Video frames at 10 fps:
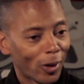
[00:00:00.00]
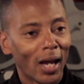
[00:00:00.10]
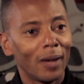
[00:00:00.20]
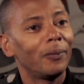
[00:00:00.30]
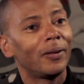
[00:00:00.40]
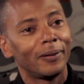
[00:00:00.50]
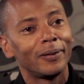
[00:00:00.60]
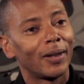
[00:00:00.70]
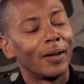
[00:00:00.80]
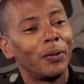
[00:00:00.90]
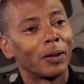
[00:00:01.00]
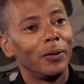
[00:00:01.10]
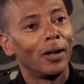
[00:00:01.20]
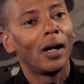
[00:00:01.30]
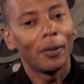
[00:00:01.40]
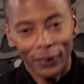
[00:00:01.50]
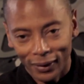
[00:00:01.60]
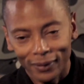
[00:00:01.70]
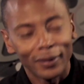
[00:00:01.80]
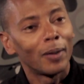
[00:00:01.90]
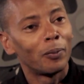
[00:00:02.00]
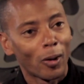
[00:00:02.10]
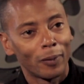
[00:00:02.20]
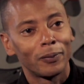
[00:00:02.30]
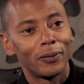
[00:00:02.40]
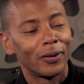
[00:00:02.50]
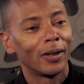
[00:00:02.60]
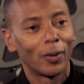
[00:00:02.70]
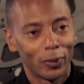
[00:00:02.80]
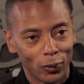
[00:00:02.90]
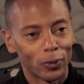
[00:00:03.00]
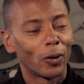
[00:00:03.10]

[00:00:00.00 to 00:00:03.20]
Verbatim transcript: came and, and picked me up and, and brought him you know, to his